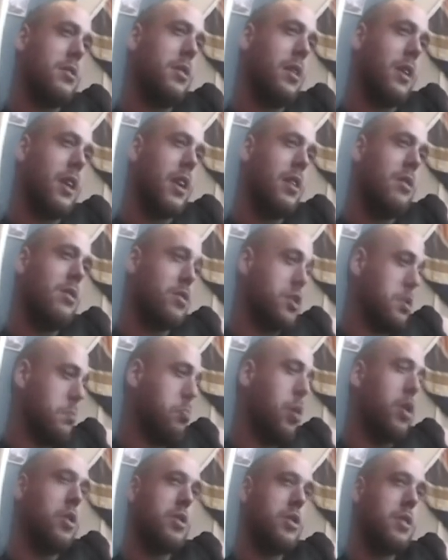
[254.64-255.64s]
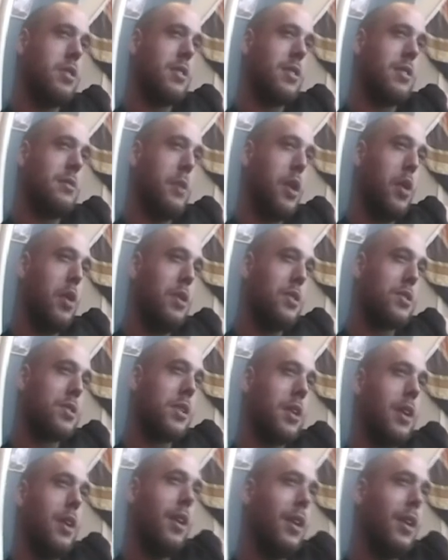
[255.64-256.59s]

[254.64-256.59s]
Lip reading: I told the kid, no, she punched us in the balls.